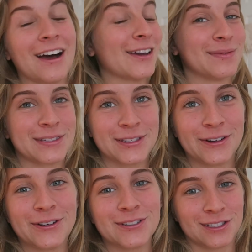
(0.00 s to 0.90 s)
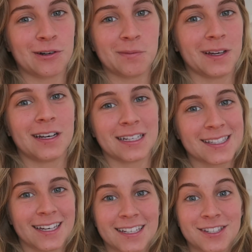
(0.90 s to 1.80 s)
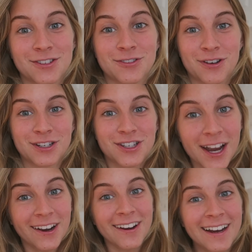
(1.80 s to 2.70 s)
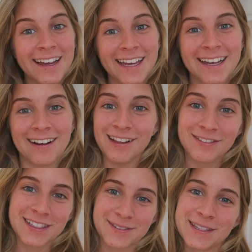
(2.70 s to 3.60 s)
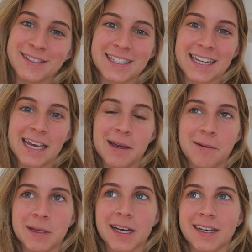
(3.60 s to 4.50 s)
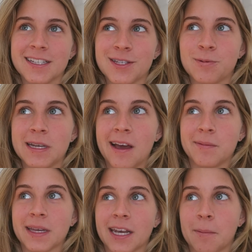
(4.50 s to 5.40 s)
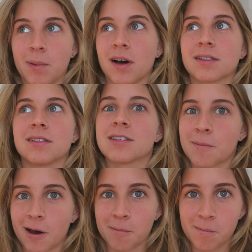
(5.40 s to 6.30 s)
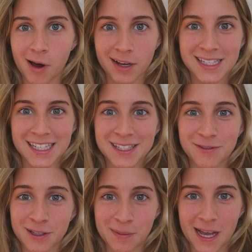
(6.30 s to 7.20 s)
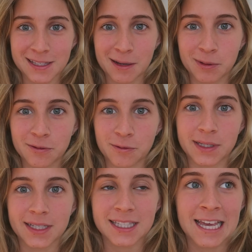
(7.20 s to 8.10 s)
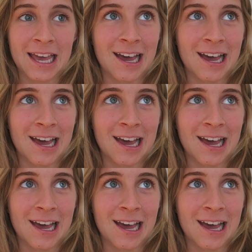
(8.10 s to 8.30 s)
I'm so beyond excited to share all of this with you today because we have been getting boxes upon boxes for the past couple of weeks.